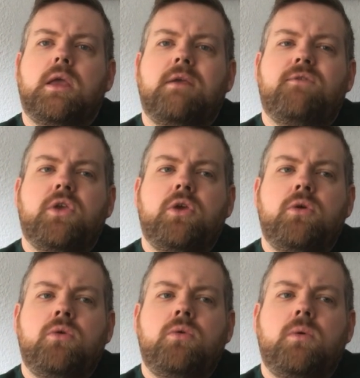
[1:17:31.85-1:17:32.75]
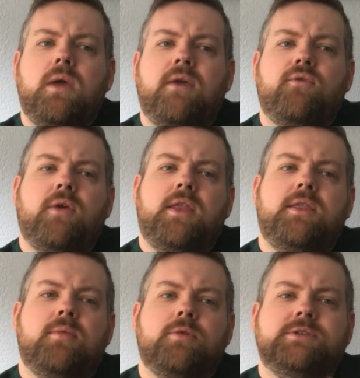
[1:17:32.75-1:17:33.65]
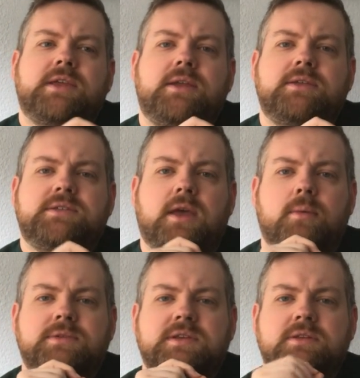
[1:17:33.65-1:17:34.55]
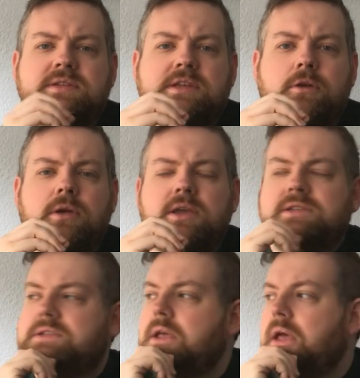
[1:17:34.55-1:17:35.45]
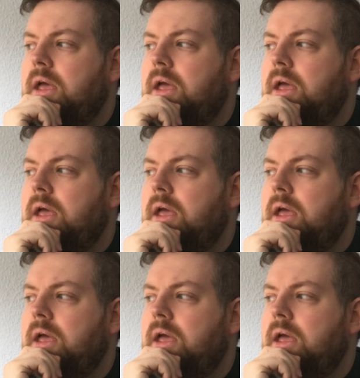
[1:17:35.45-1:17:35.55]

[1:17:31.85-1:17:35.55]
if you have read the Mercedes Thompson series,